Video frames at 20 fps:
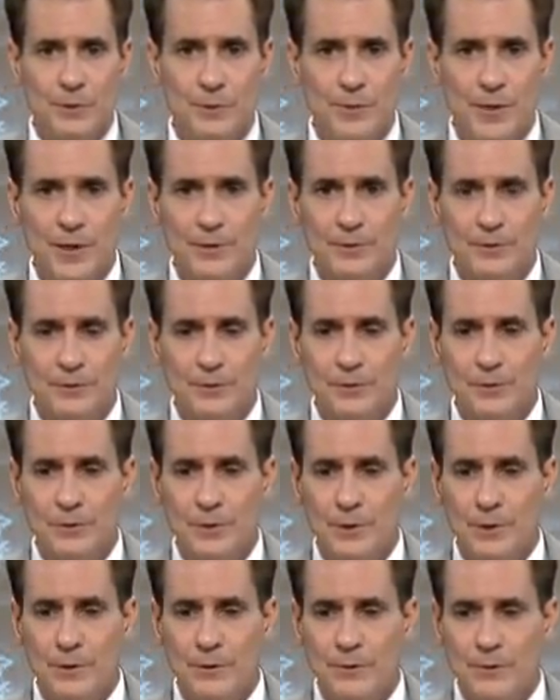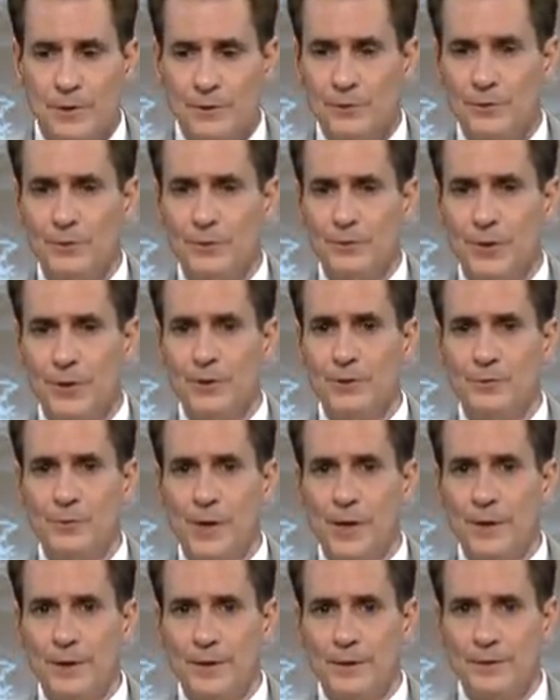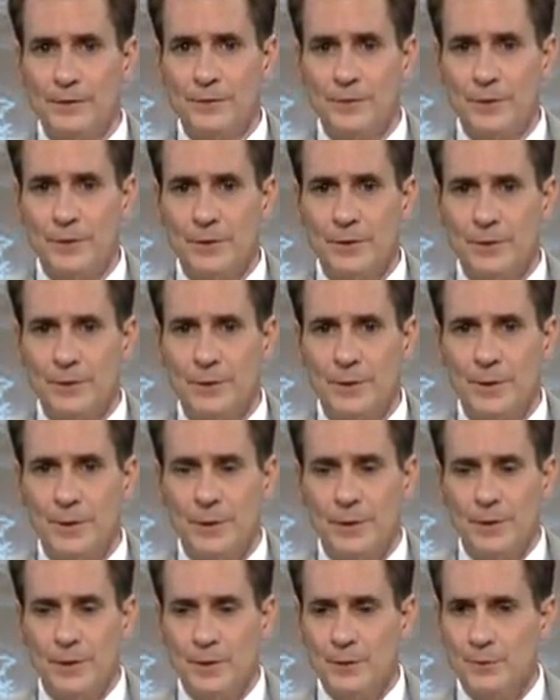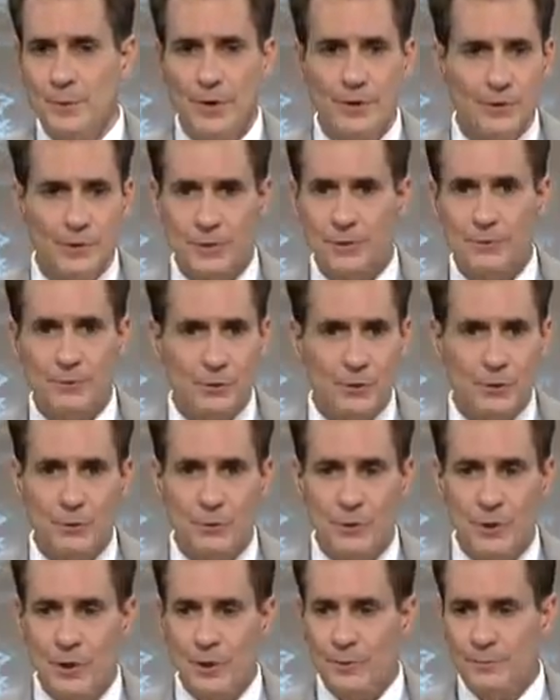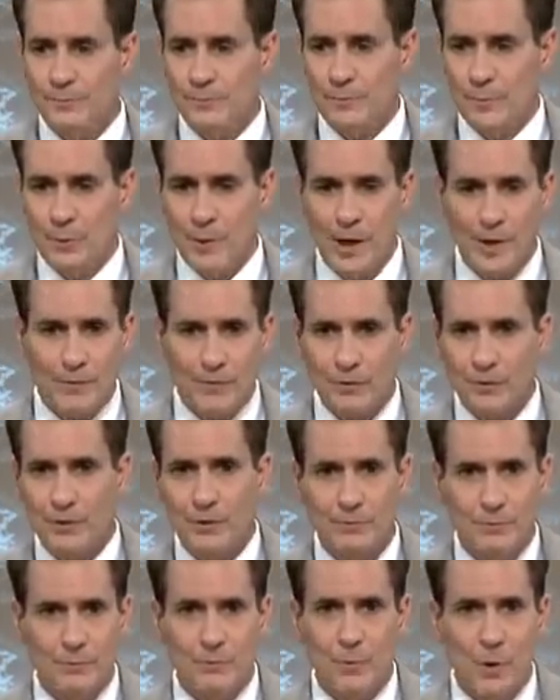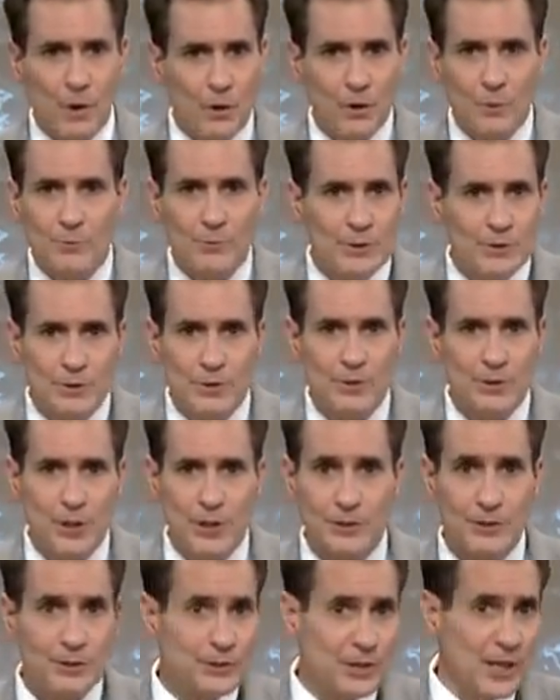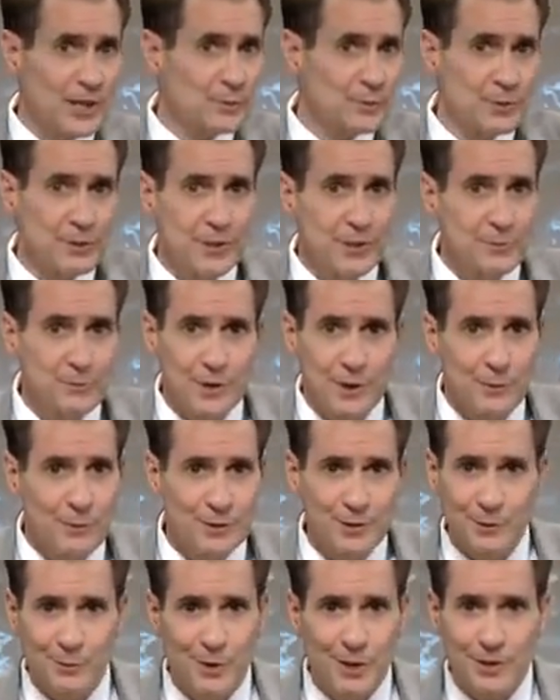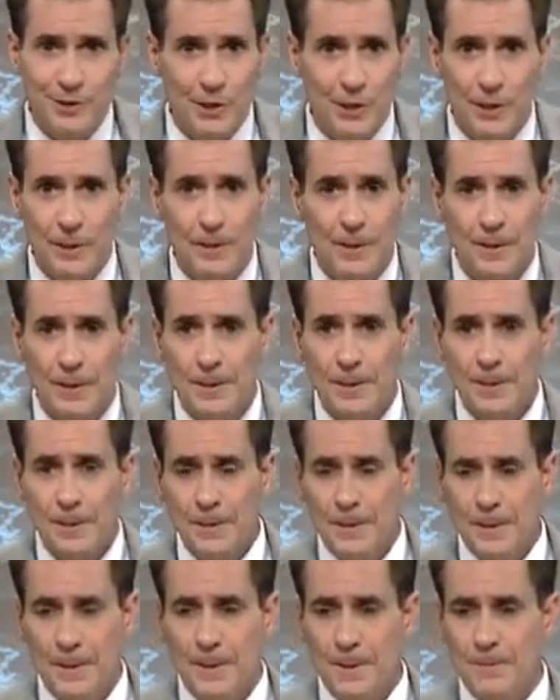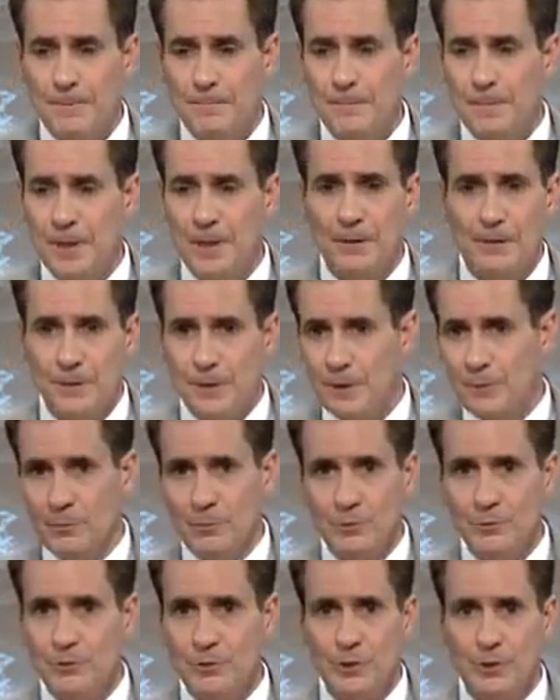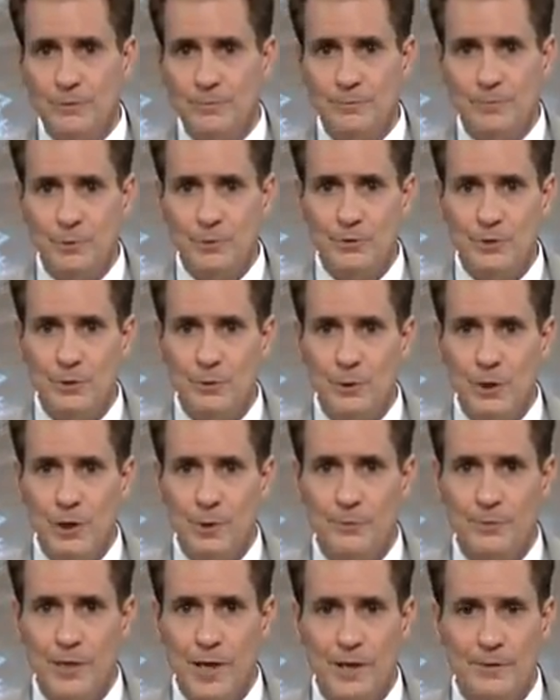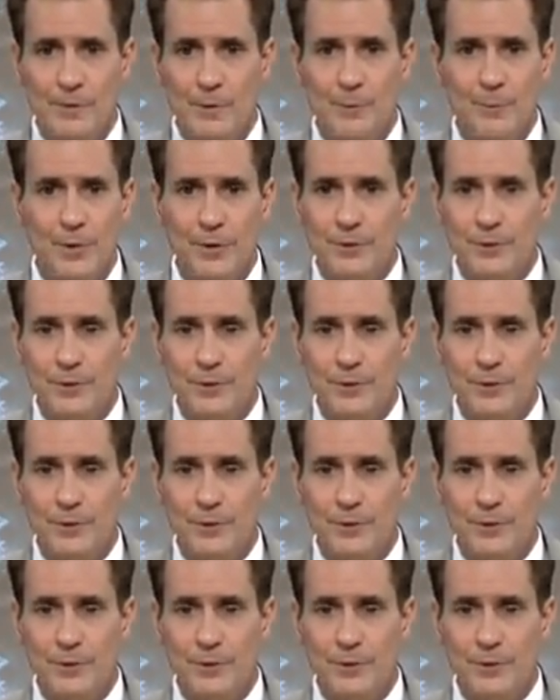That's certainly his right as president. So we obviously welcome these discussions as we did when he went to Beijing, and we'll see what comes out of it.